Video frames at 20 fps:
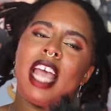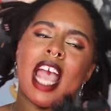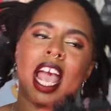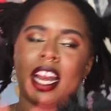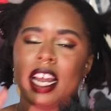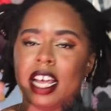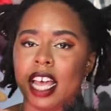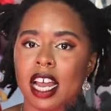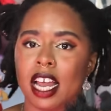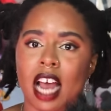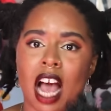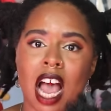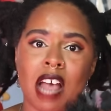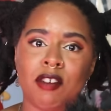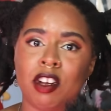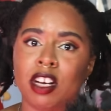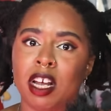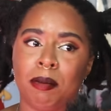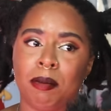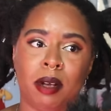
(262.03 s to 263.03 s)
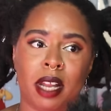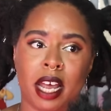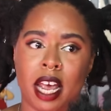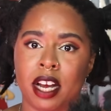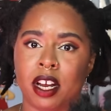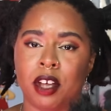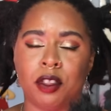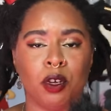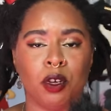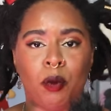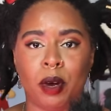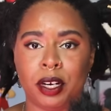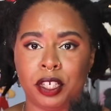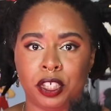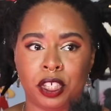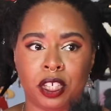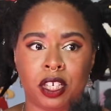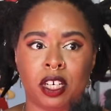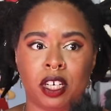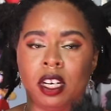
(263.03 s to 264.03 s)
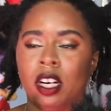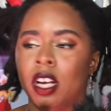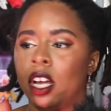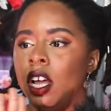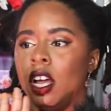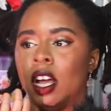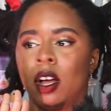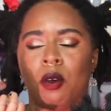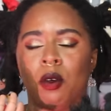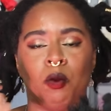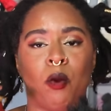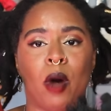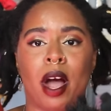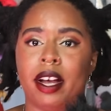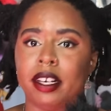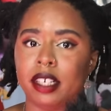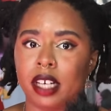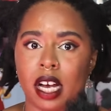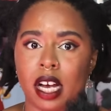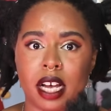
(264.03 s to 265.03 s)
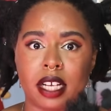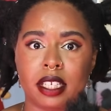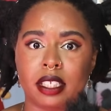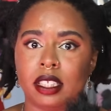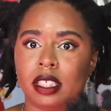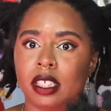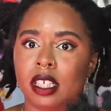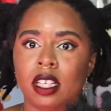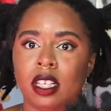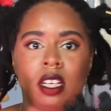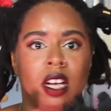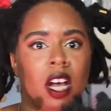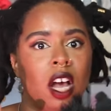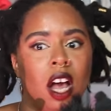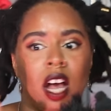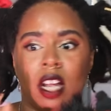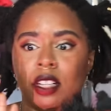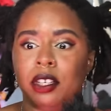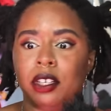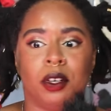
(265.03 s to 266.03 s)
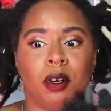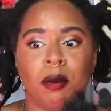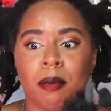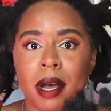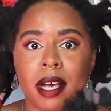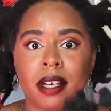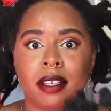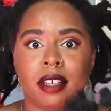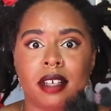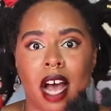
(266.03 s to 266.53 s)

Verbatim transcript: And again, I've only played The Witcher, Wild Hunt a little bit.